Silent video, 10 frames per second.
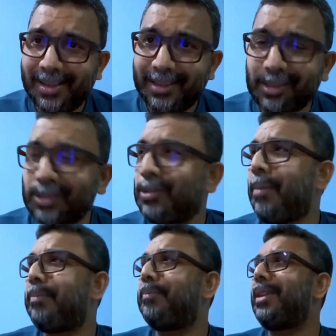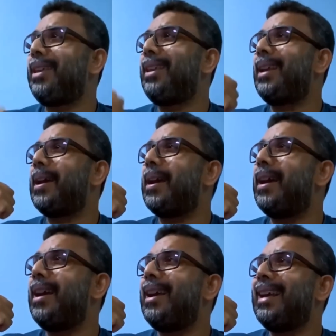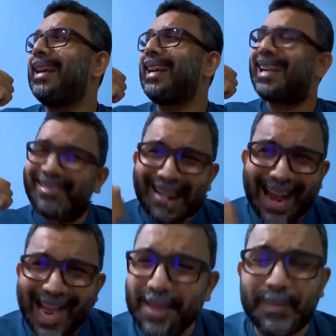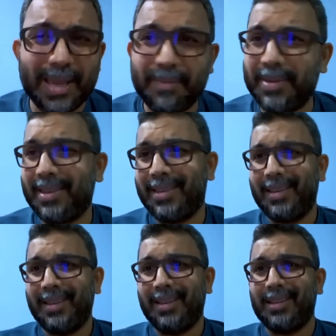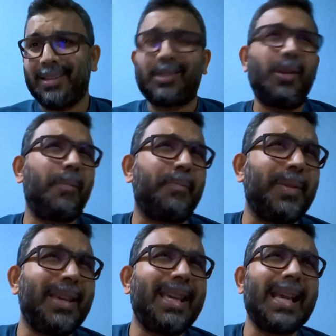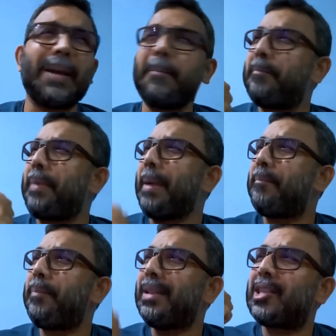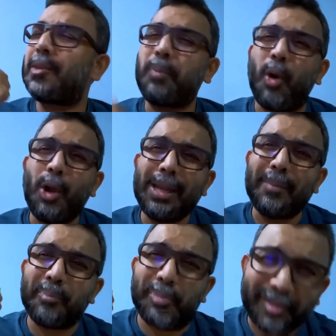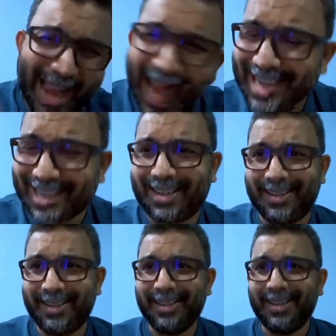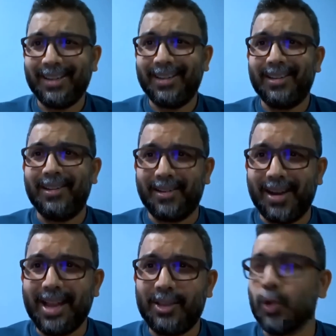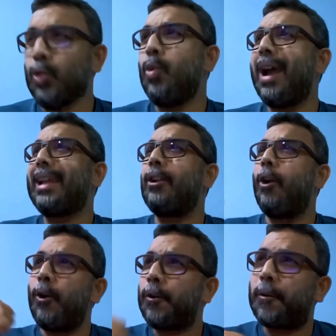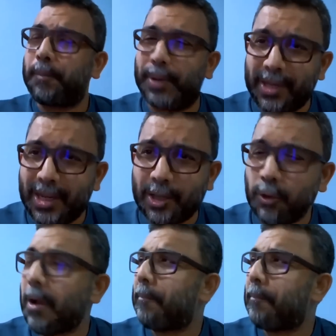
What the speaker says: Stop being a crybaby. Stop being a pampered, spoiled brat. All right, you are an entrepreneur. You are